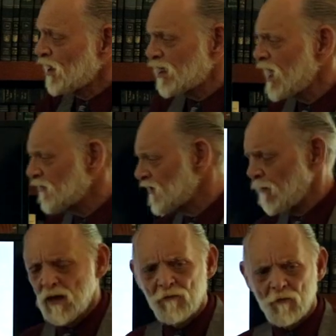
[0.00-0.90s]
of God is
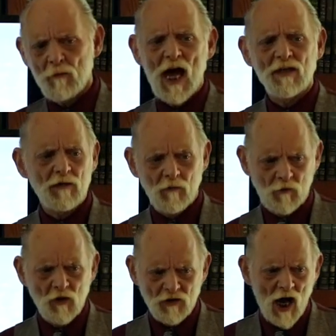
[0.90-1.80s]
not made for bad,
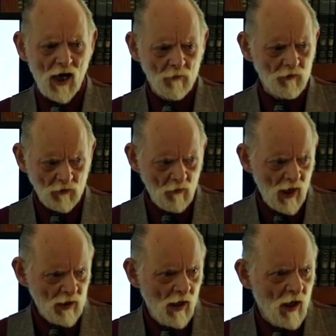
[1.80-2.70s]
good times. You know
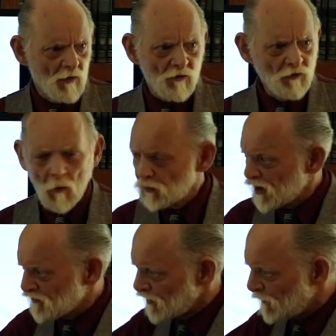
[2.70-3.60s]
that? There's no
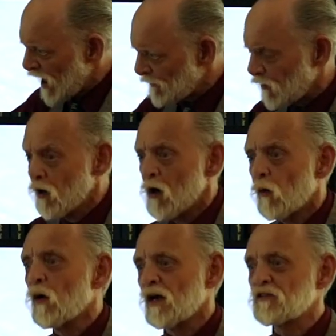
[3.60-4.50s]
place in the Bible
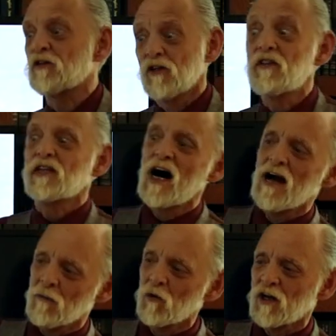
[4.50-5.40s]
where it's good
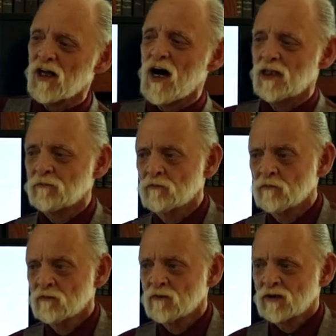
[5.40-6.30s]
time Word of God.
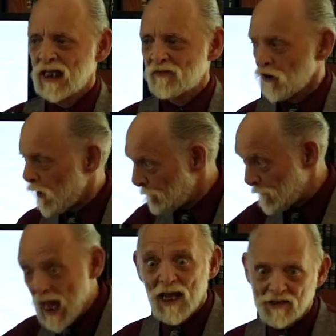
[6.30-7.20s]
It's all
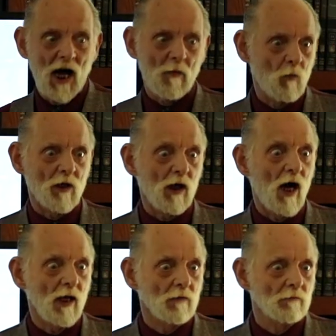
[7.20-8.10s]
bad time word of
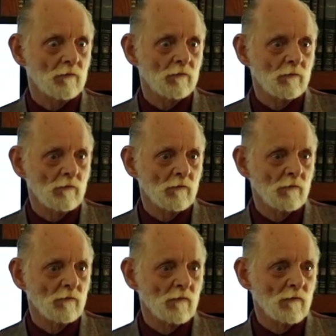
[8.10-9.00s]
God.
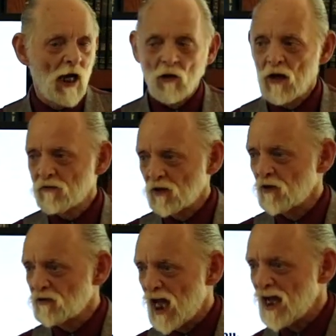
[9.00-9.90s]
I don't care if it's
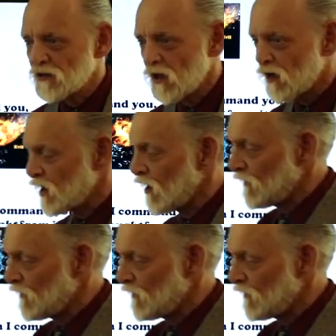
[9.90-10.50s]
under Daniel. I don't care